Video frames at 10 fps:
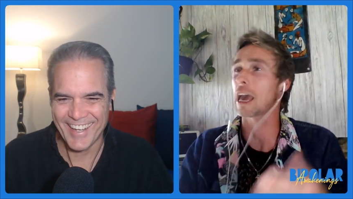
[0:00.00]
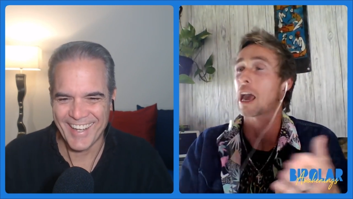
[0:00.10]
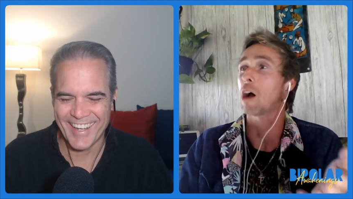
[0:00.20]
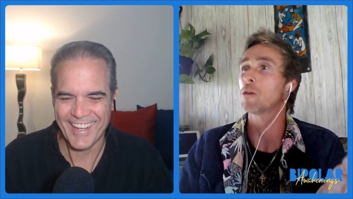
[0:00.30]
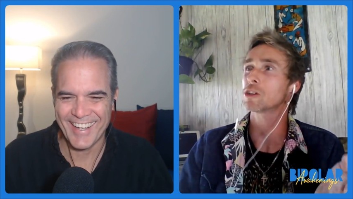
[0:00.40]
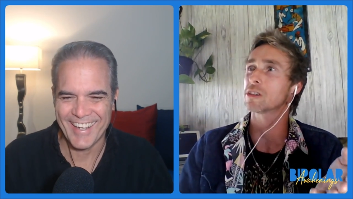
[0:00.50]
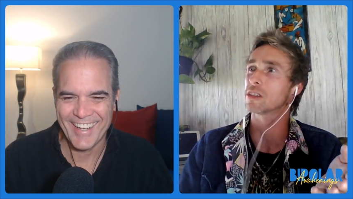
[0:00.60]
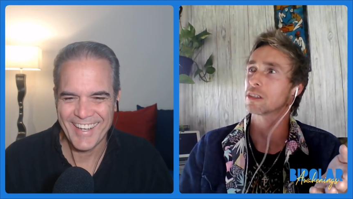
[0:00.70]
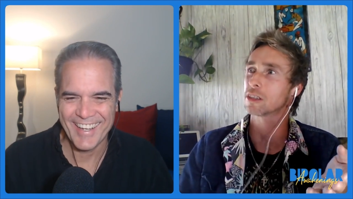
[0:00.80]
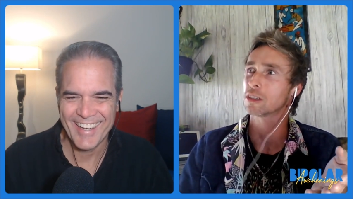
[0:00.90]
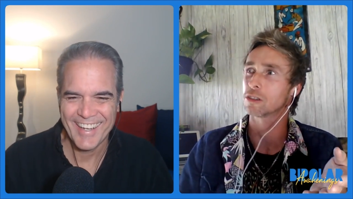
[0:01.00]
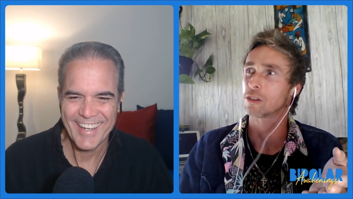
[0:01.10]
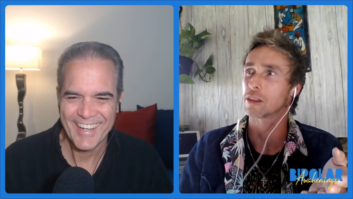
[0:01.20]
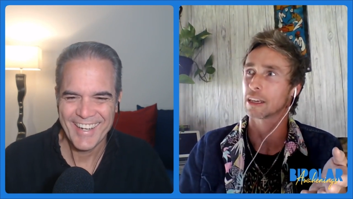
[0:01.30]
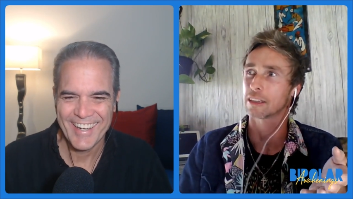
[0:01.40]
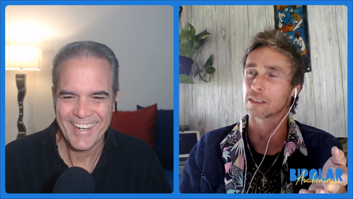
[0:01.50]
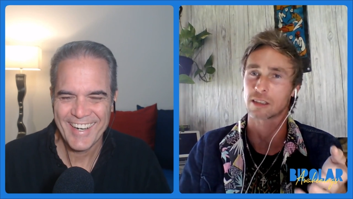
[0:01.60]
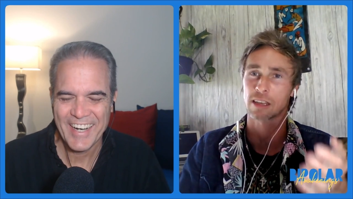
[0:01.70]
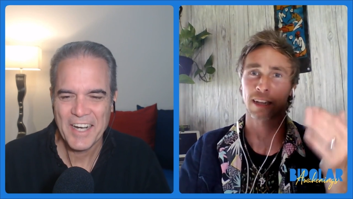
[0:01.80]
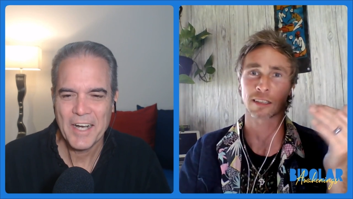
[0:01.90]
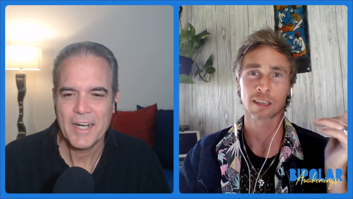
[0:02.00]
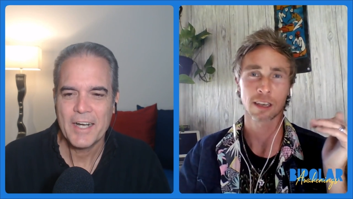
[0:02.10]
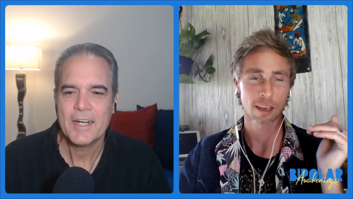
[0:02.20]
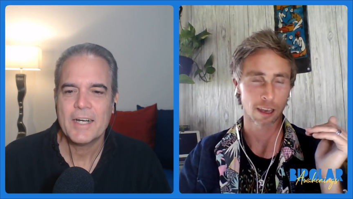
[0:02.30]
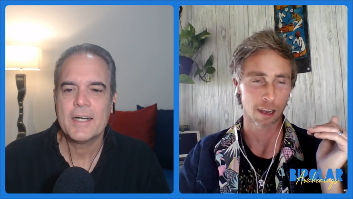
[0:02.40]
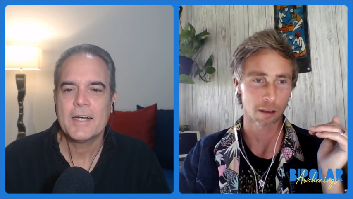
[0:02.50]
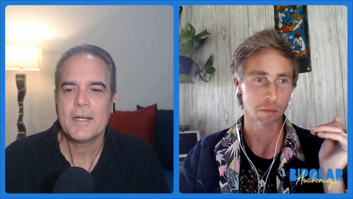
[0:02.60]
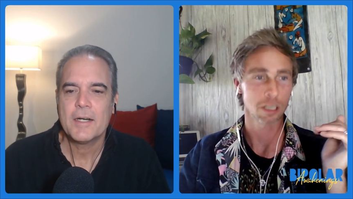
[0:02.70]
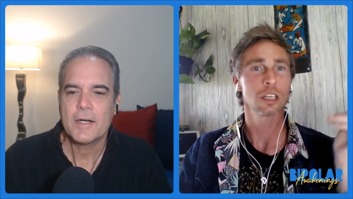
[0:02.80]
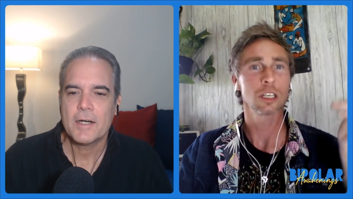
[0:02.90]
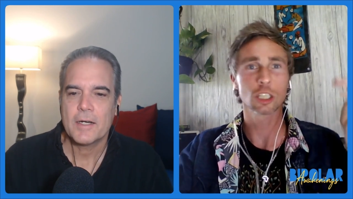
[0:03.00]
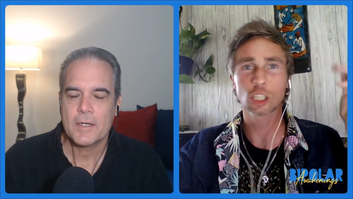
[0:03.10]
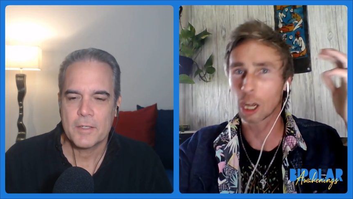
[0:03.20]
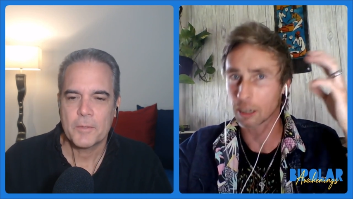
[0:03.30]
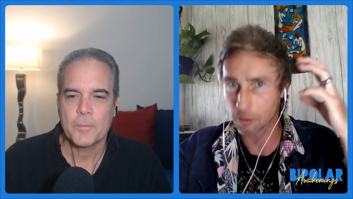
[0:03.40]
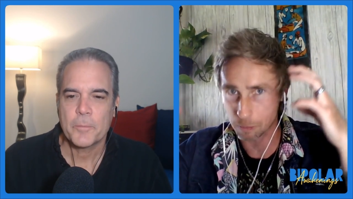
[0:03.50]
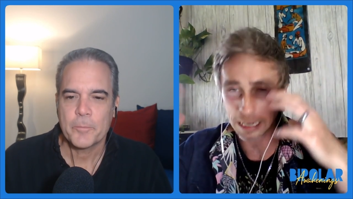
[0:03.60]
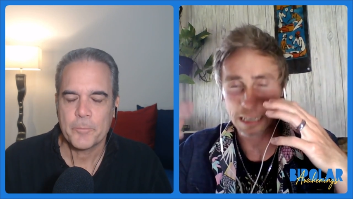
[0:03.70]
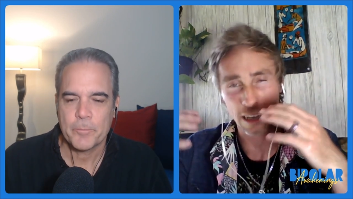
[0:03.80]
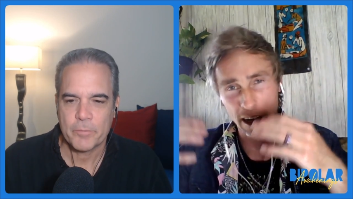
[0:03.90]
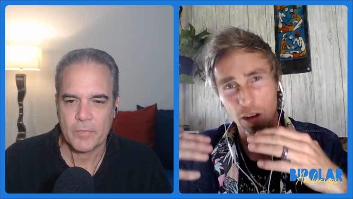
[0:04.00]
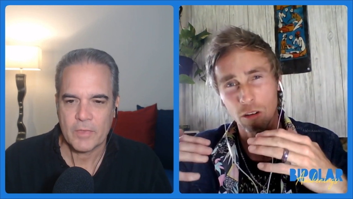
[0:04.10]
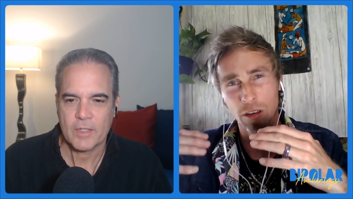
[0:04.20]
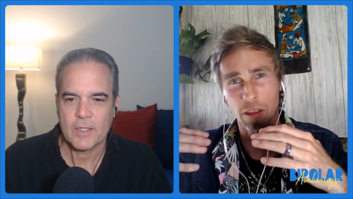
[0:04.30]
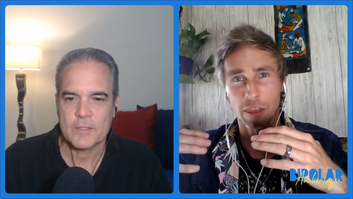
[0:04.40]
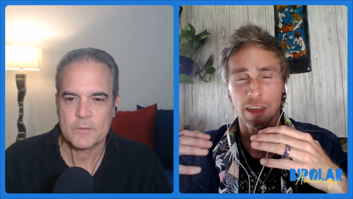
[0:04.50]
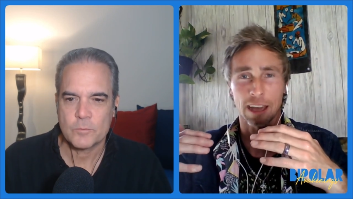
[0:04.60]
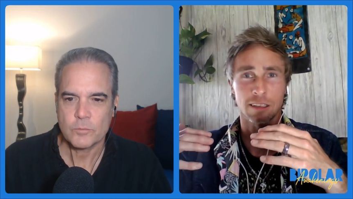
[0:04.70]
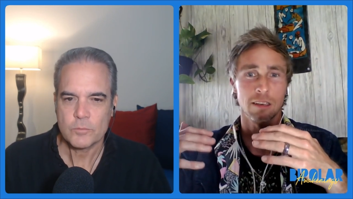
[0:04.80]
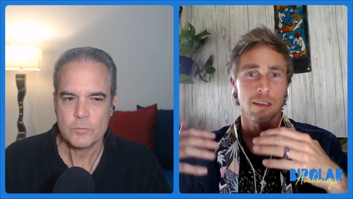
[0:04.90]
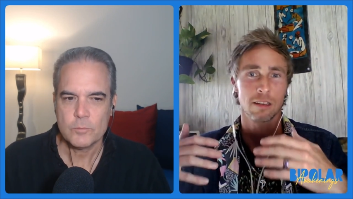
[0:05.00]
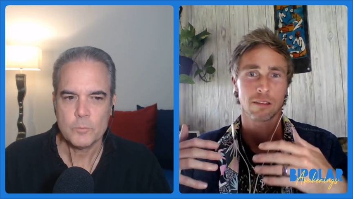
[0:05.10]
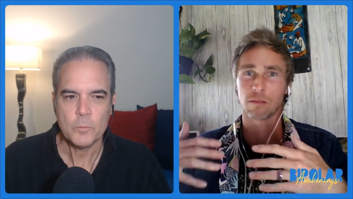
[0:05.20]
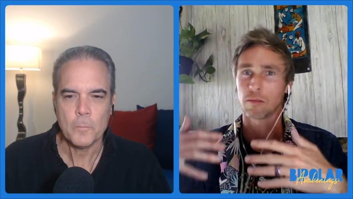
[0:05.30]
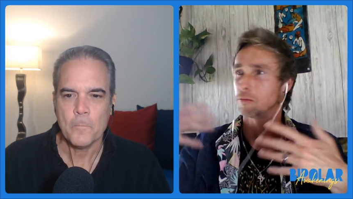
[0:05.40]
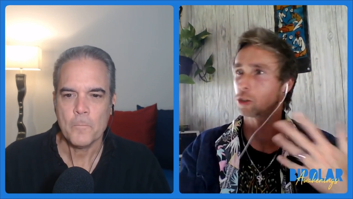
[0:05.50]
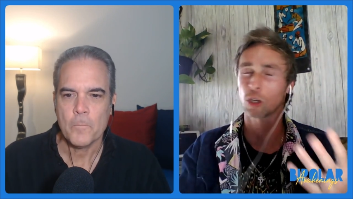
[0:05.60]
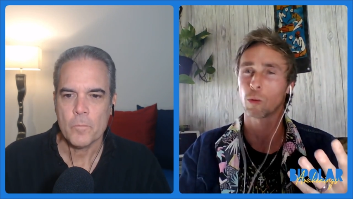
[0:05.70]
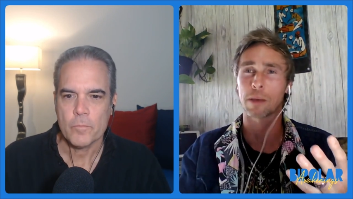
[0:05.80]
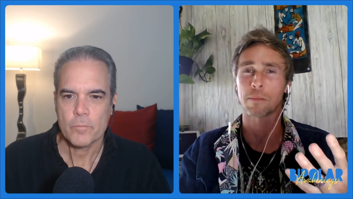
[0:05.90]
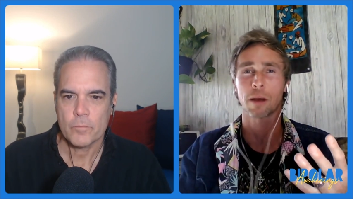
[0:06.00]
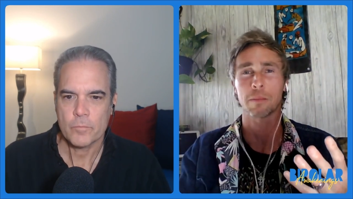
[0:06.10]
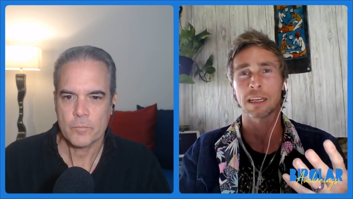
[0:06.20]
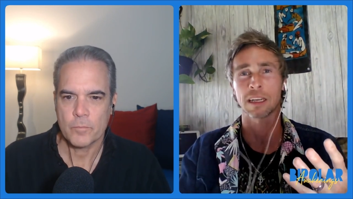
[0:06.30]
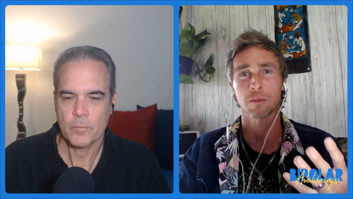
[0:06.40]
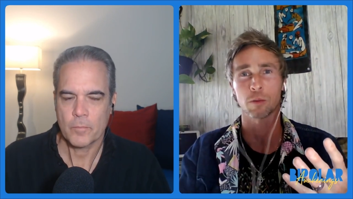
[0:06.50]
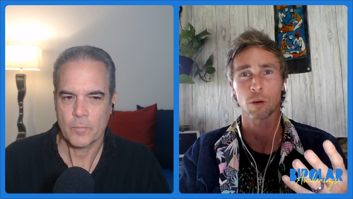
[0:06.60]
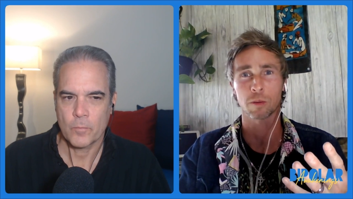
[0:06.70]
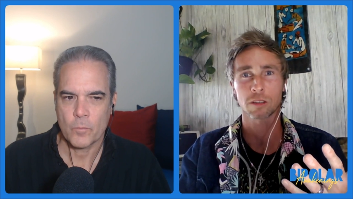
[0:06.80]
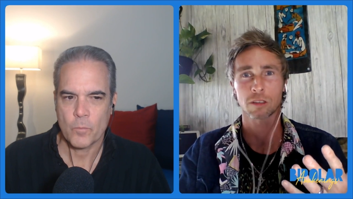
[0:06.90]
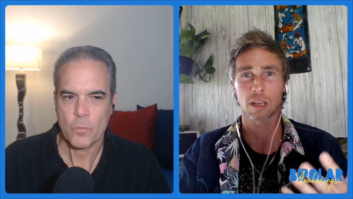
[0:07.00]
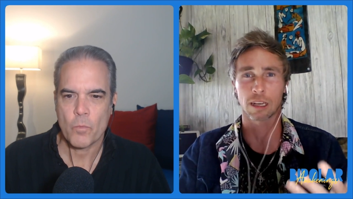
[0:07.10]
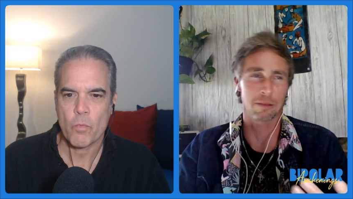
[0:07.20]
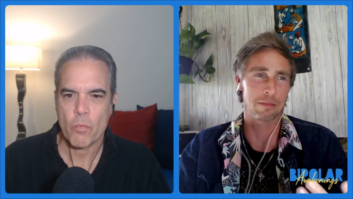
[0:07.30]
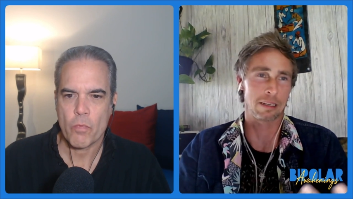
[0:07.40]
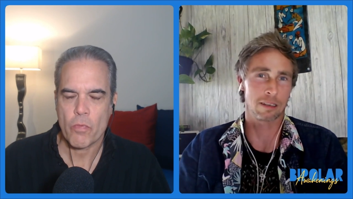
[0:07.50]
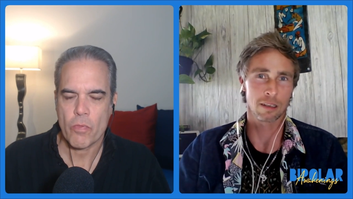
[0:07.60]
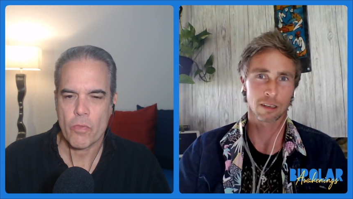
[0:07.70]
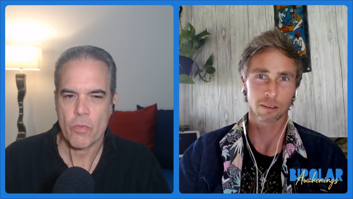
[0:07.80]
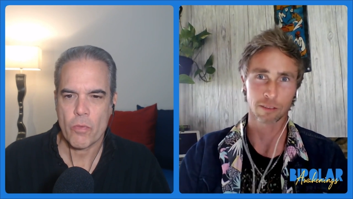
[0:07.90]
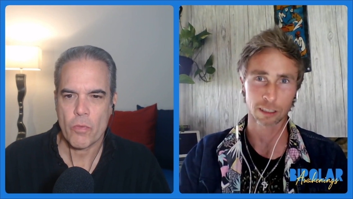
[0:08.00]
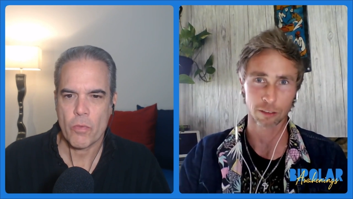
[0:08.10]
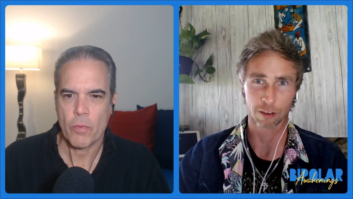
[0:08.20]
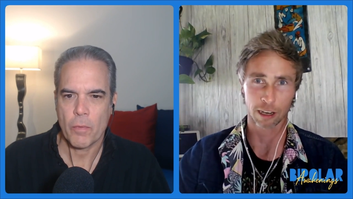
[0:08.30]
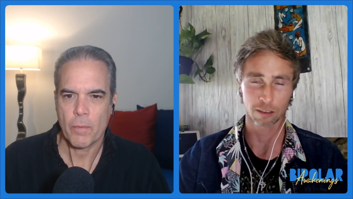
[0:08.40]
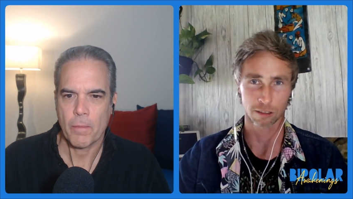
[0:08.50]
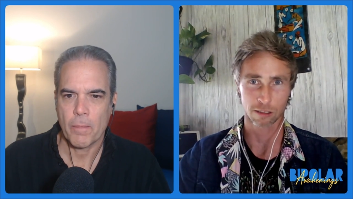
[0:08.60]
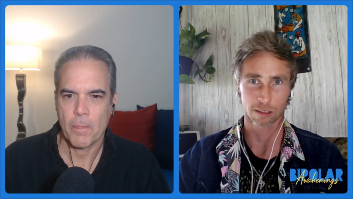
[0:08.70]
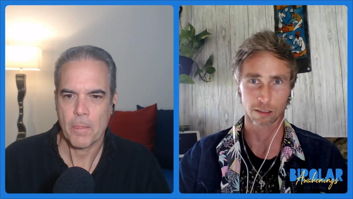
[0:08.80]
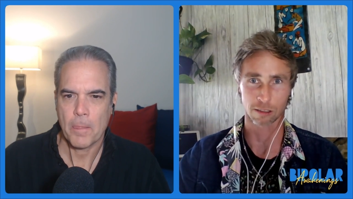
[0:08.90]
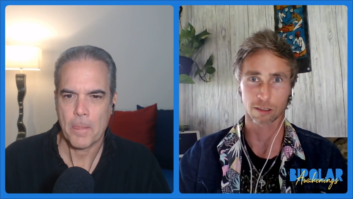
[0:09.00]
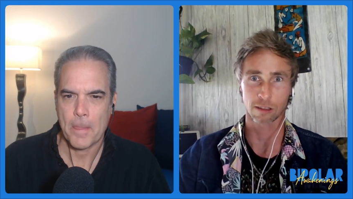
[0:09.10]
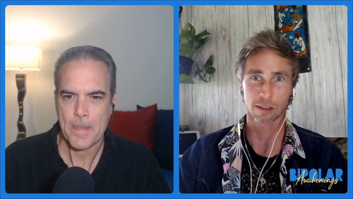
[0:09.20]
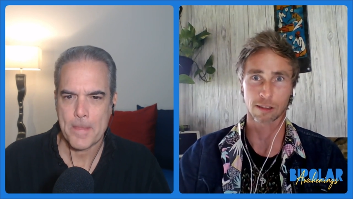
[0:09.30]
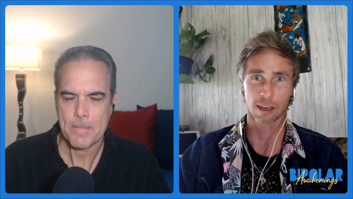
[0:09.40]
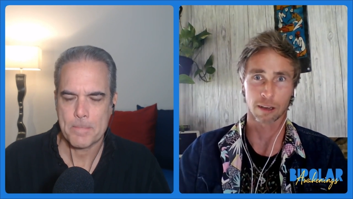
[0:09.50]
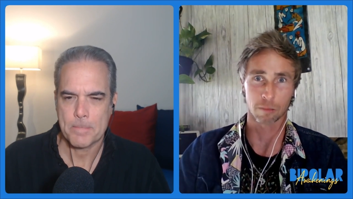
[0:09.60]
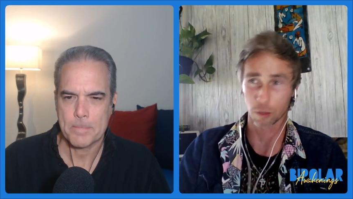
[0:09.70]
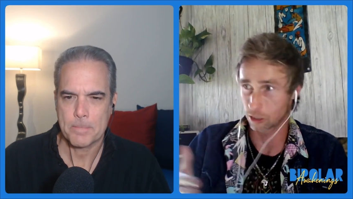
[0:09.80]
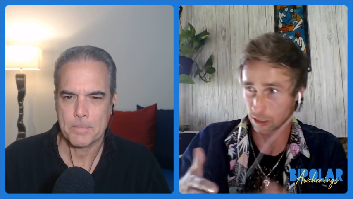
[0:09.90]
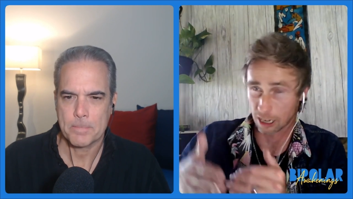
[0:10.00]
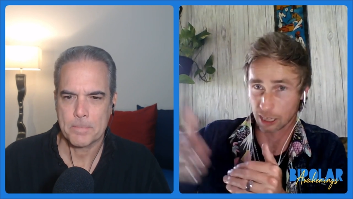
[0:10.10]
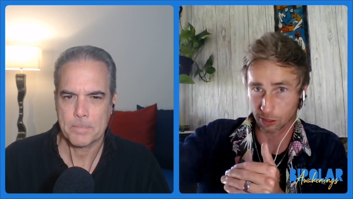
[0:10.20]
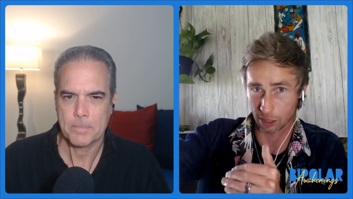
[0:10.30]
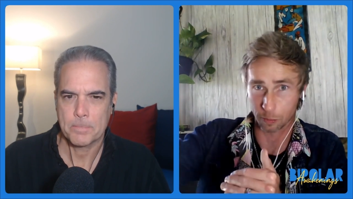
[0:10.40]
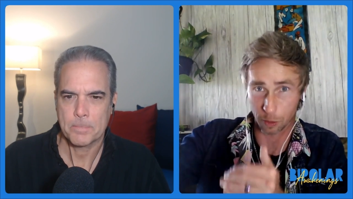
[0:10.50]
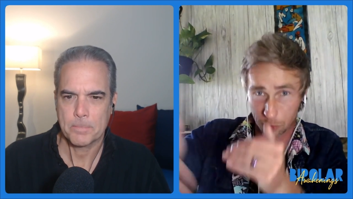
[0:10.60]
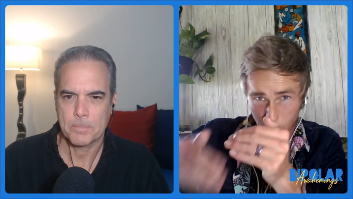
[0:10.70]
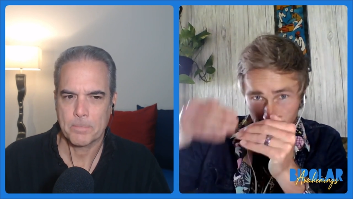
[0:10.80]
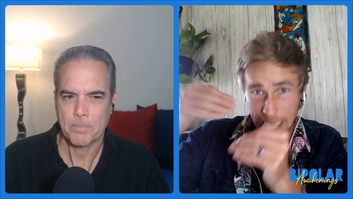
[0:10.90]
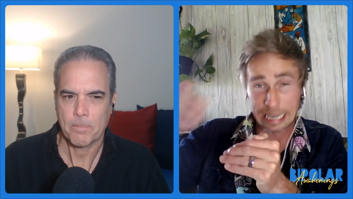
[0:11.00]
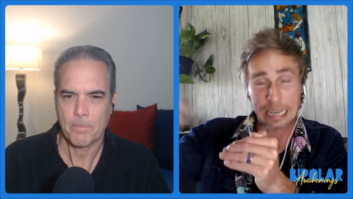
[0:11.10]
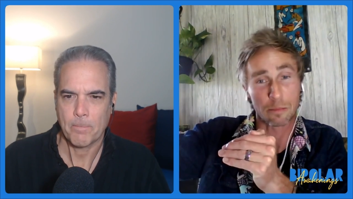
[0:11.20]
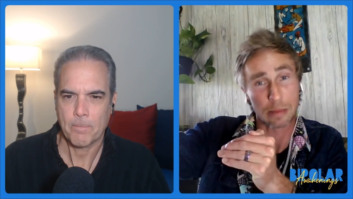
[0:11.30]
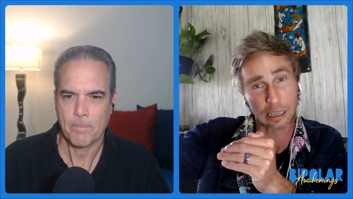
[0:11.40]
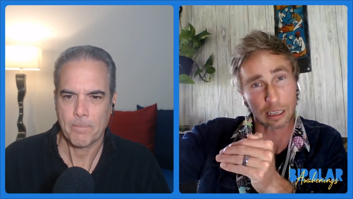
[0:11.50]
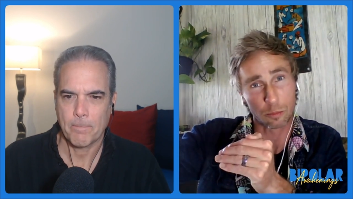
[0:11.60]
Speaker 1: I was resistant to things that um, shut me down, that took away my meaning and purpose. Like I mean, Viktor Frankl says that a person dies without a purpose. We need meaning and